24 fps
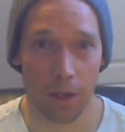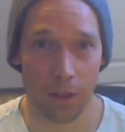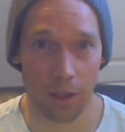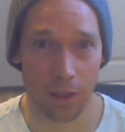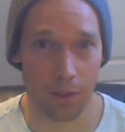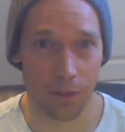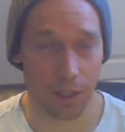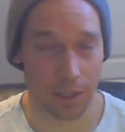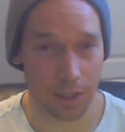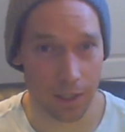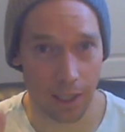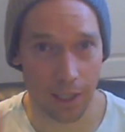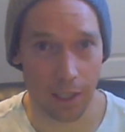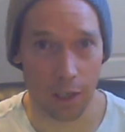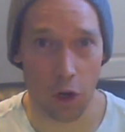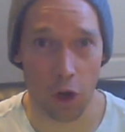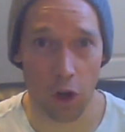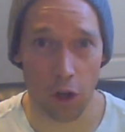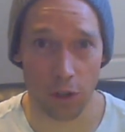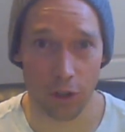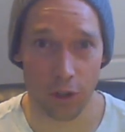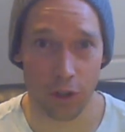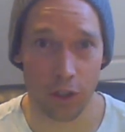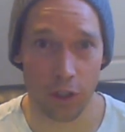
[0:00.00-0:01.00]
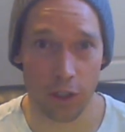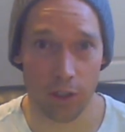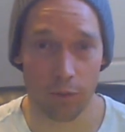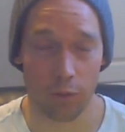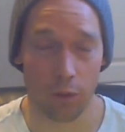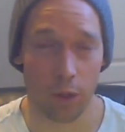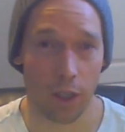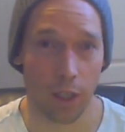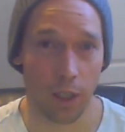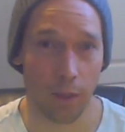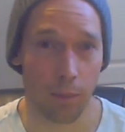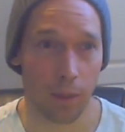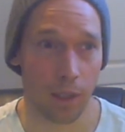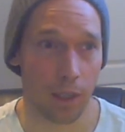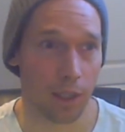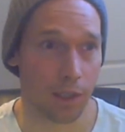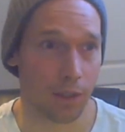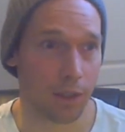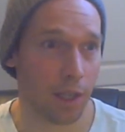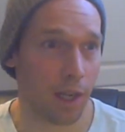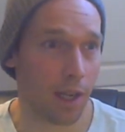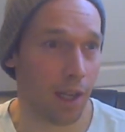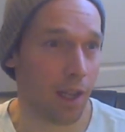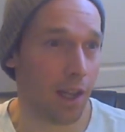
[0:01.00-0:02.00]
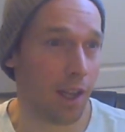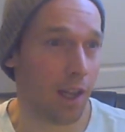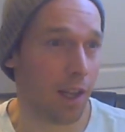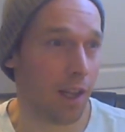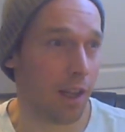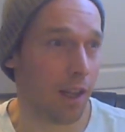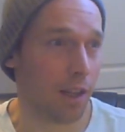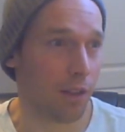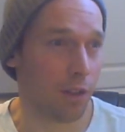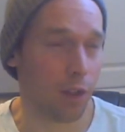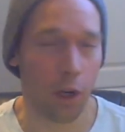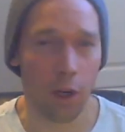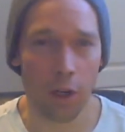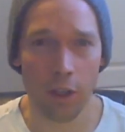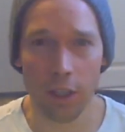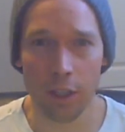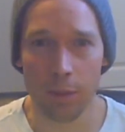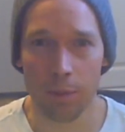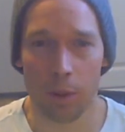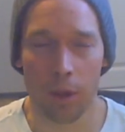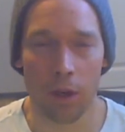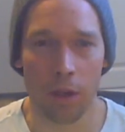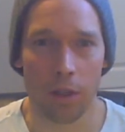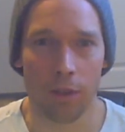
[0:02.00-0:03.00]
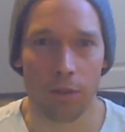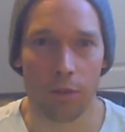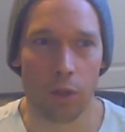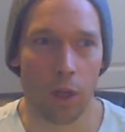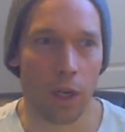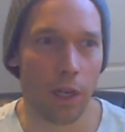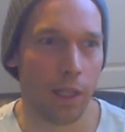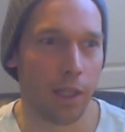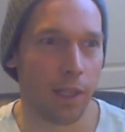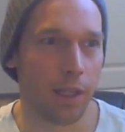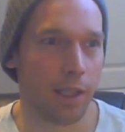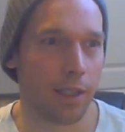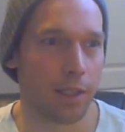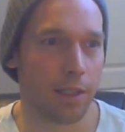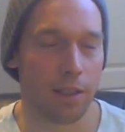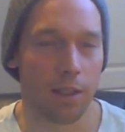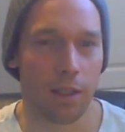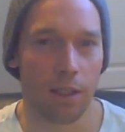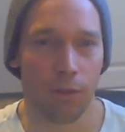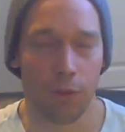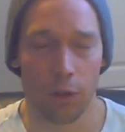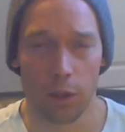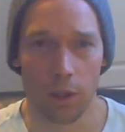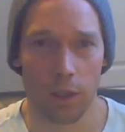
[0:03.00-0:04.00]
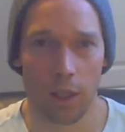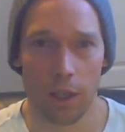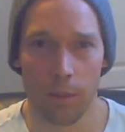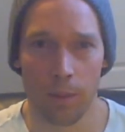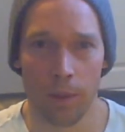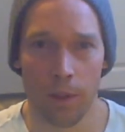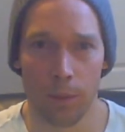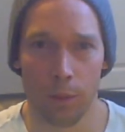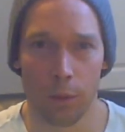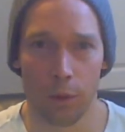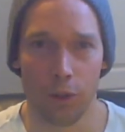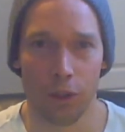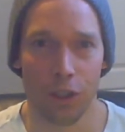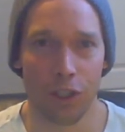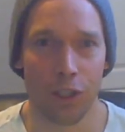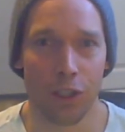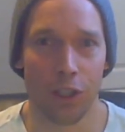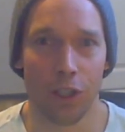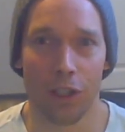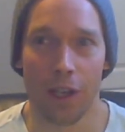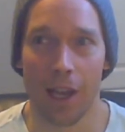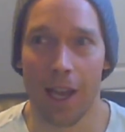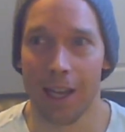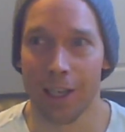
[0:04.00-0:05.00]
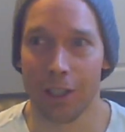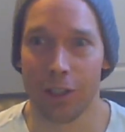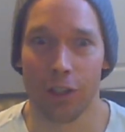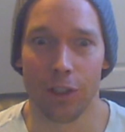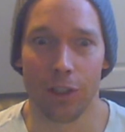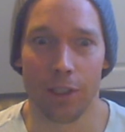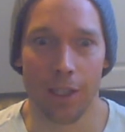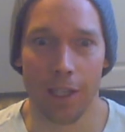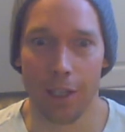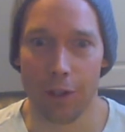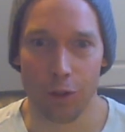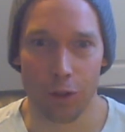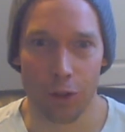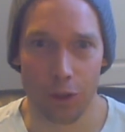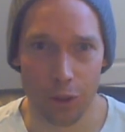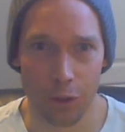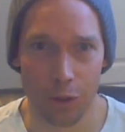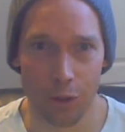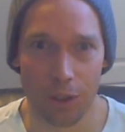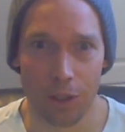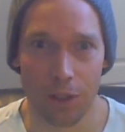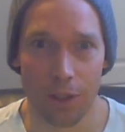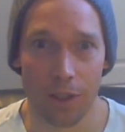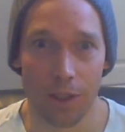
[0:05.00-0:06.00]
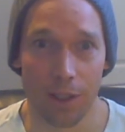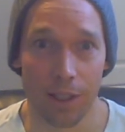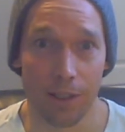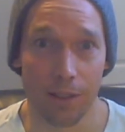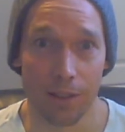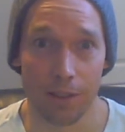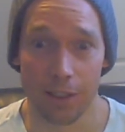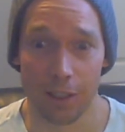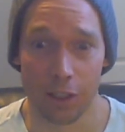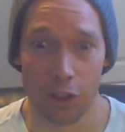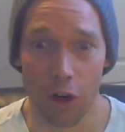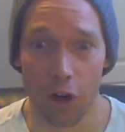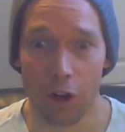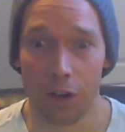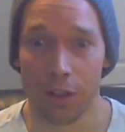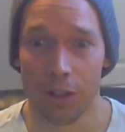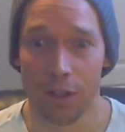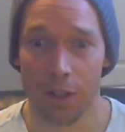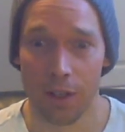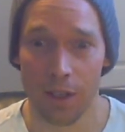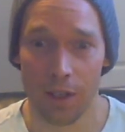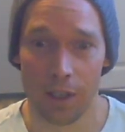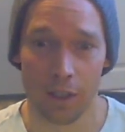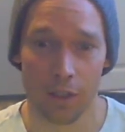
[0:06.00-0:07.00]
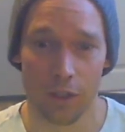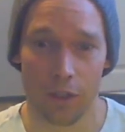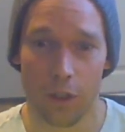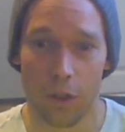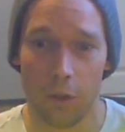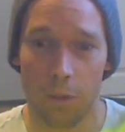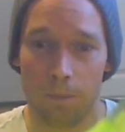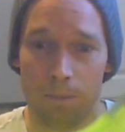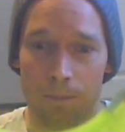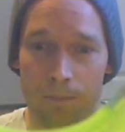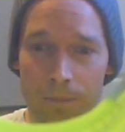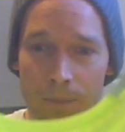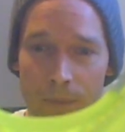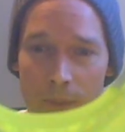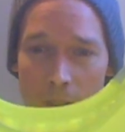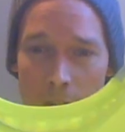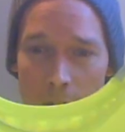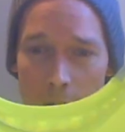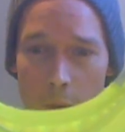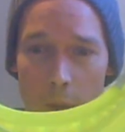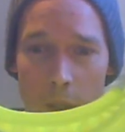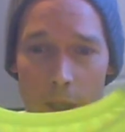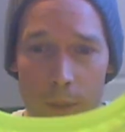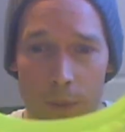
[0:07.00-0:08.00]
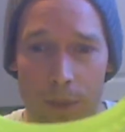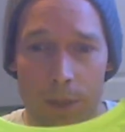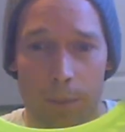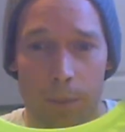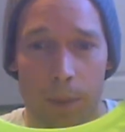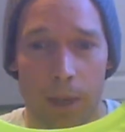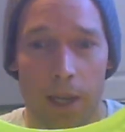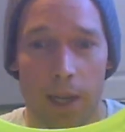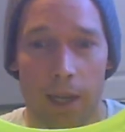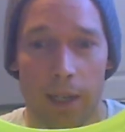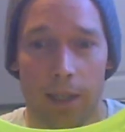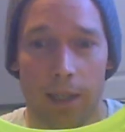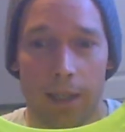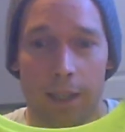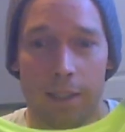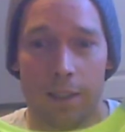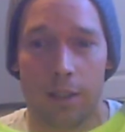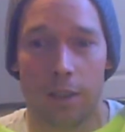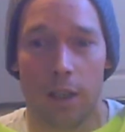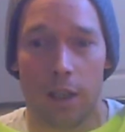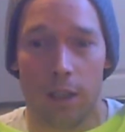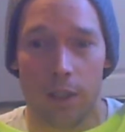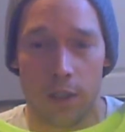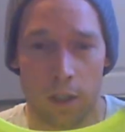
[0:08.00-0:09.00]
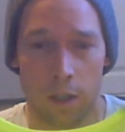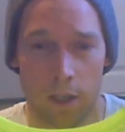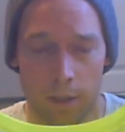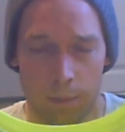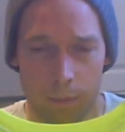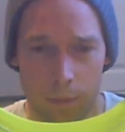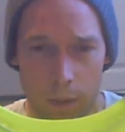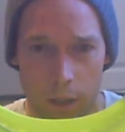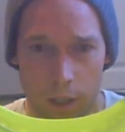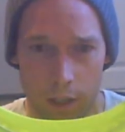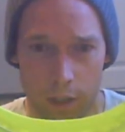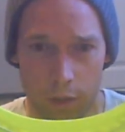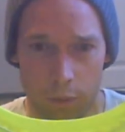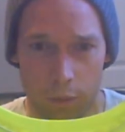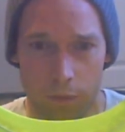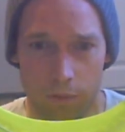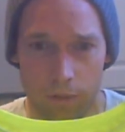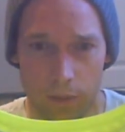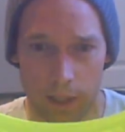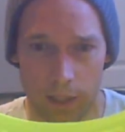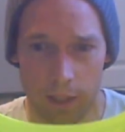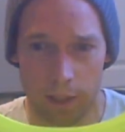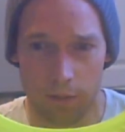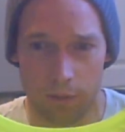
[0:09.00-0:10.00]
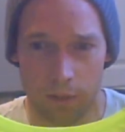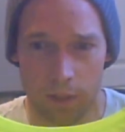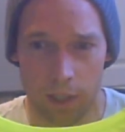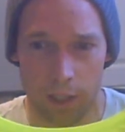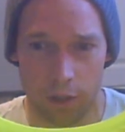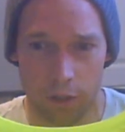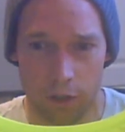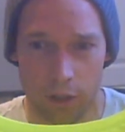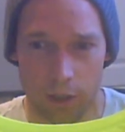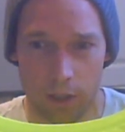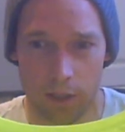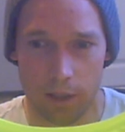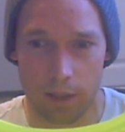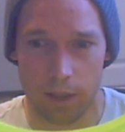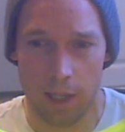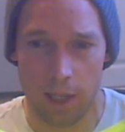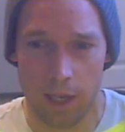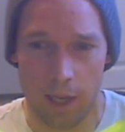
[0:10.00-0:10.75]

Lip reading: in the psychology of running because the hardest part of running is, for a lot of people, just to actually get your shoes on and start. So, great with the pack. It's got top-notch reflective touches.